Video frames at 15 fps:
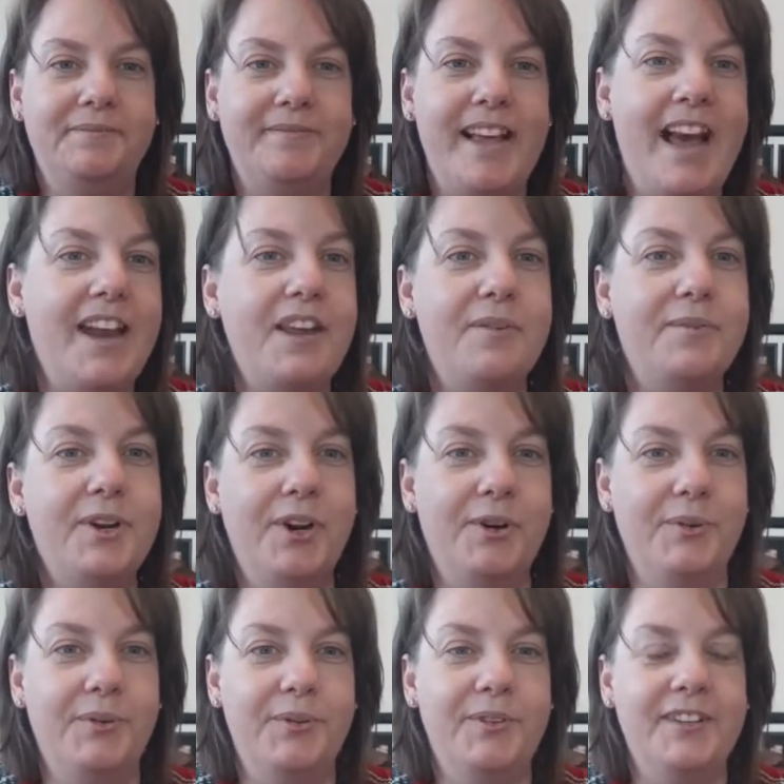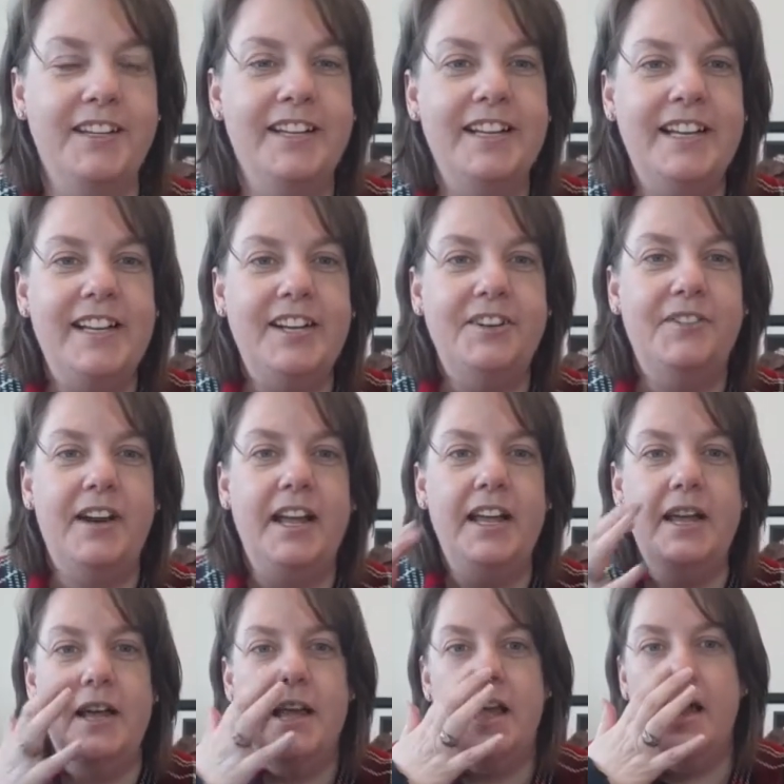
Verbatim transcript: How do you know, right?